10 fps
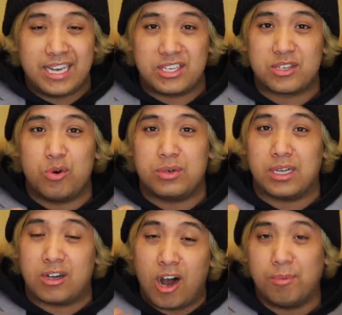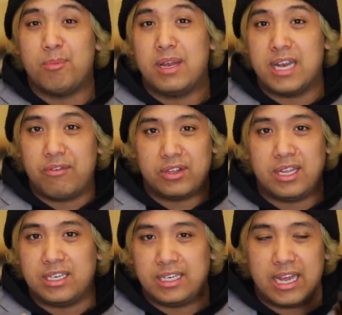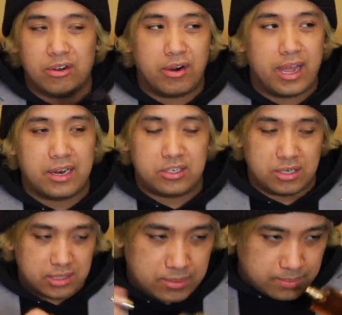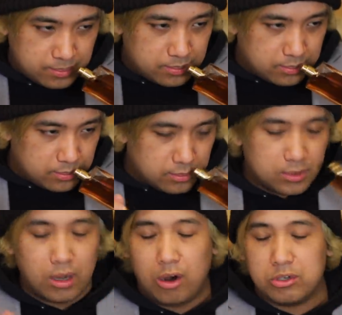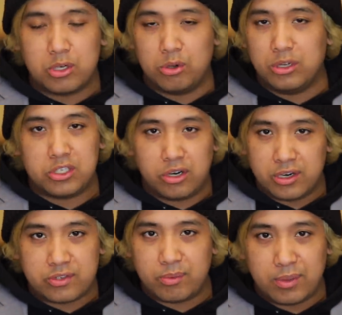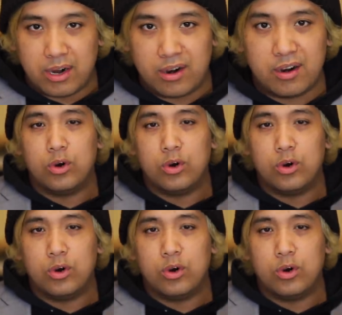it's just going to complement everything together and it's just oh, so luxurious from there.